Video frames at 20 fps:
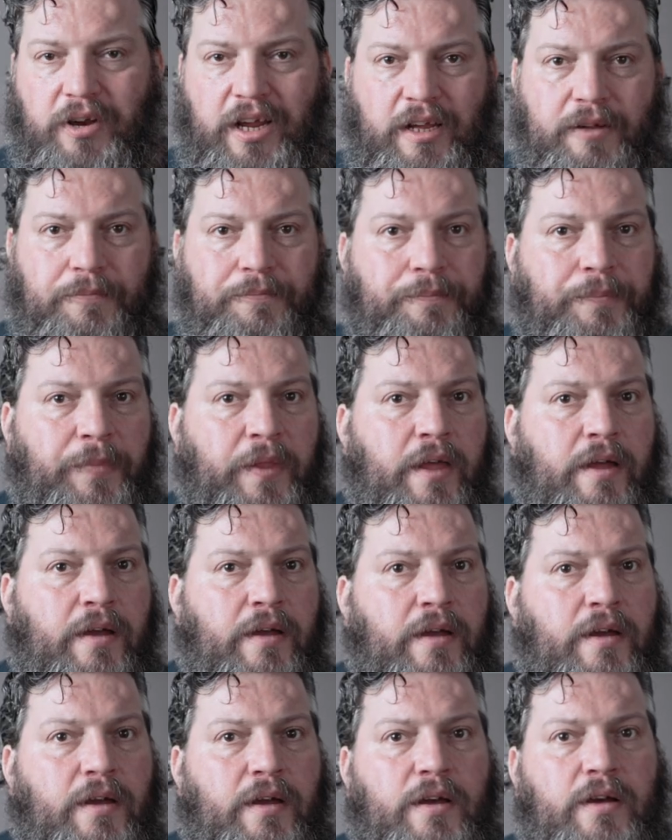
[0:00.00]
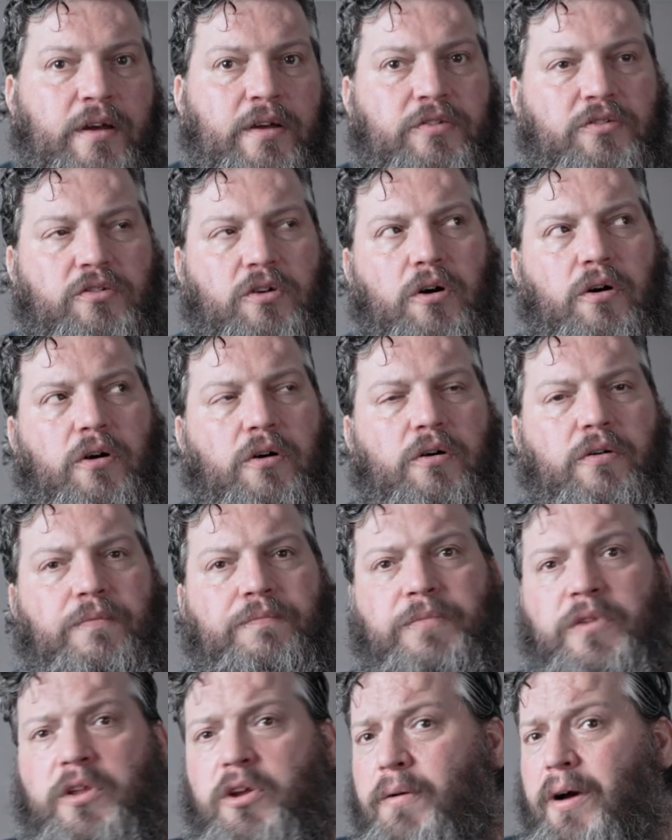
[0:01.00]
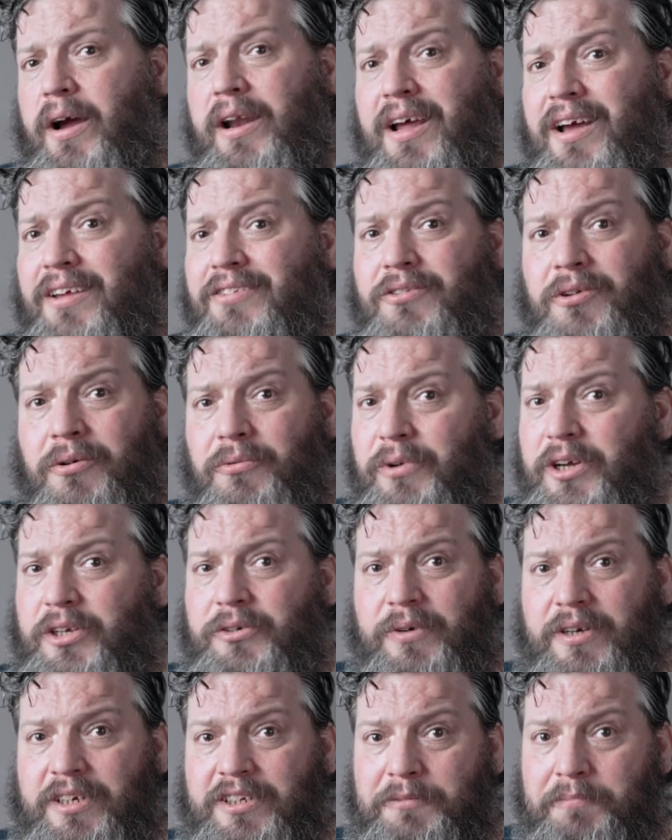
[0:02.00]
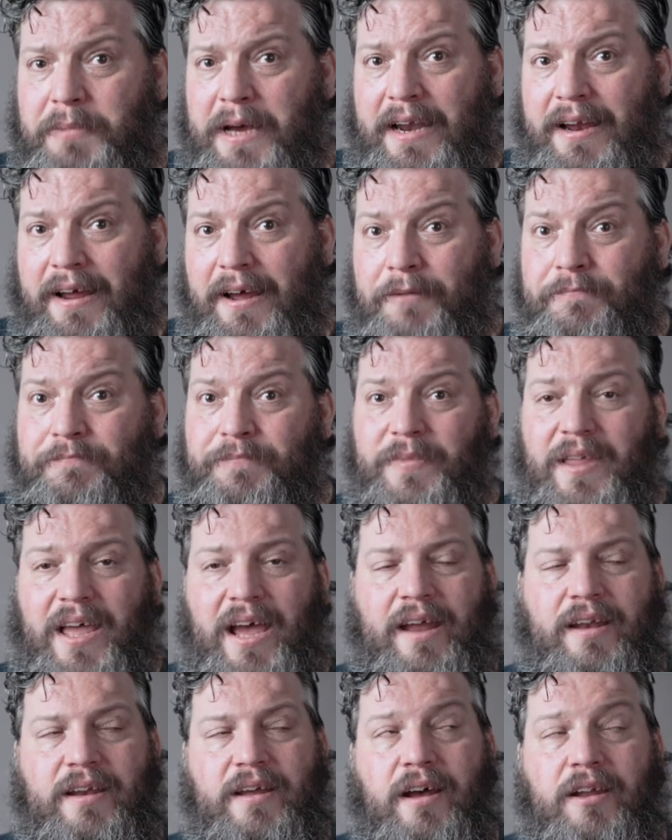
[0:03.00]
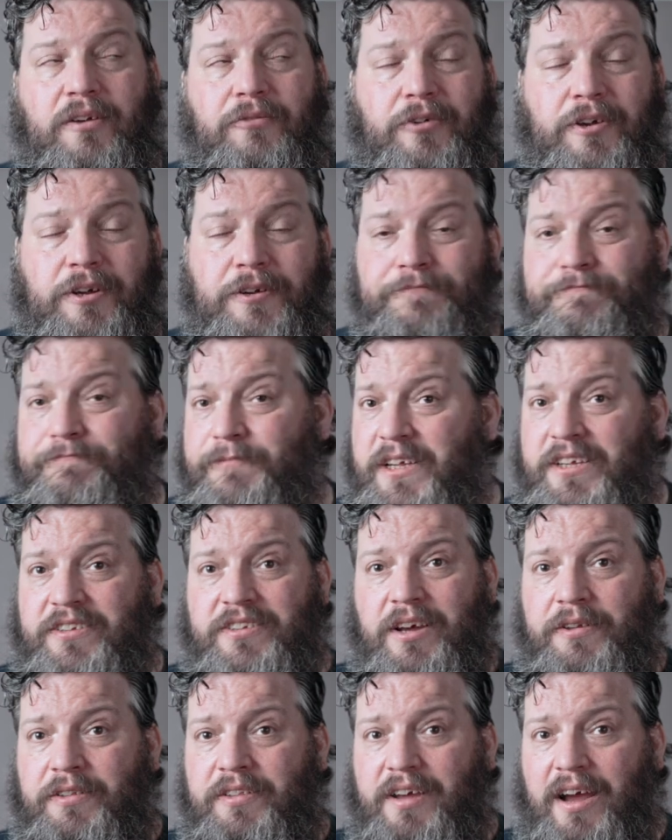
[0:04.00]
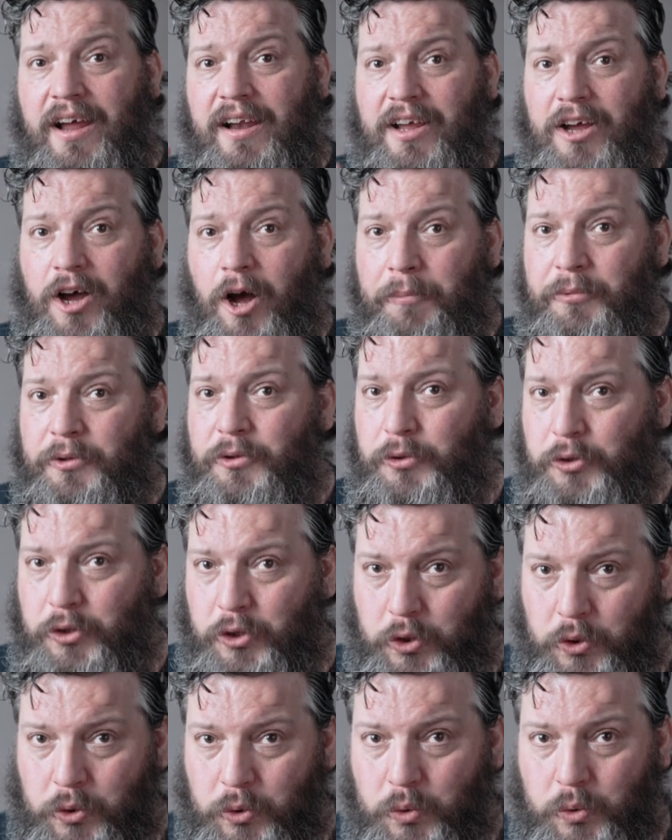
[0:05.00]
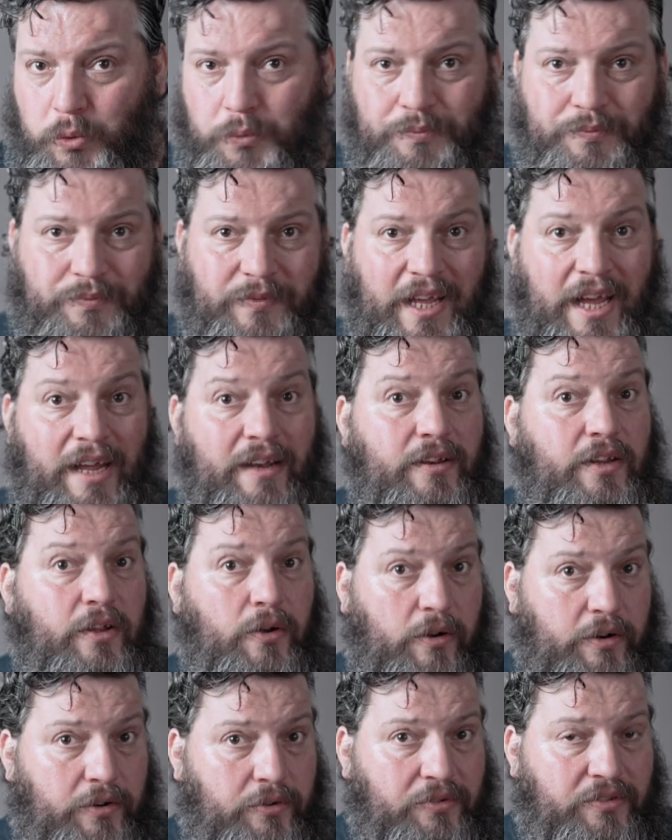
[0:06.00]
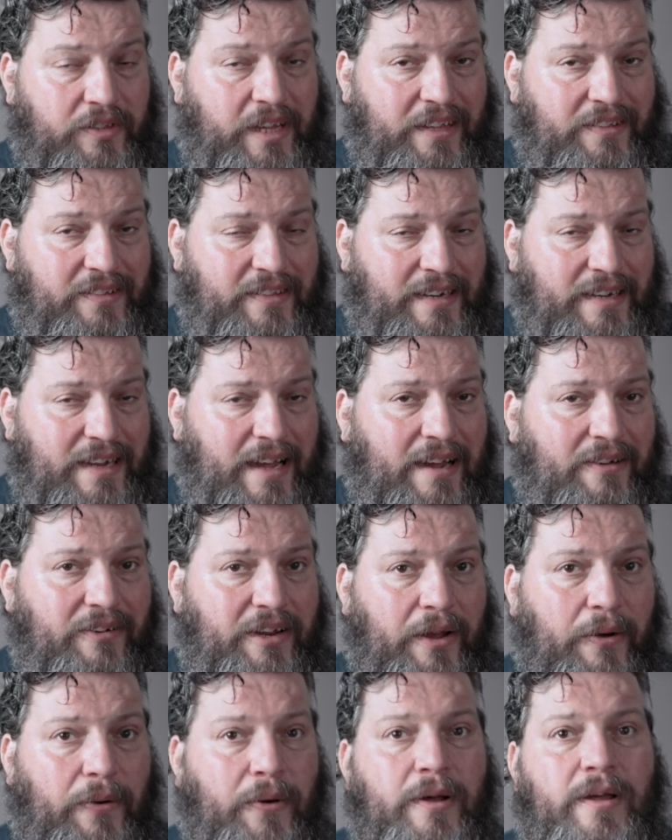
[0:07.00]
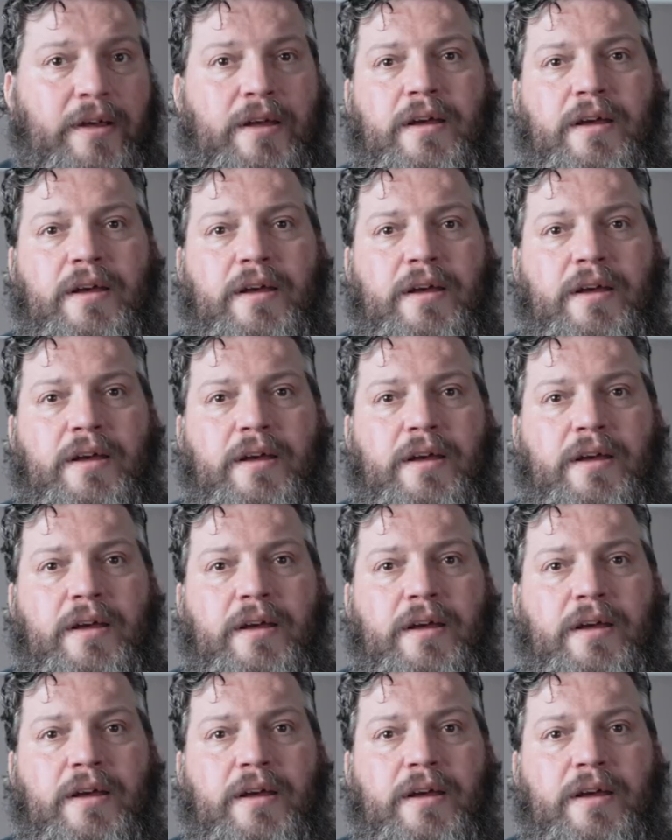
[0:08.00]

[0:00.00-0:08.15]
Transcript: ring. So you might ask, which one is better? And the answer is entirely up to you and your use case scenario.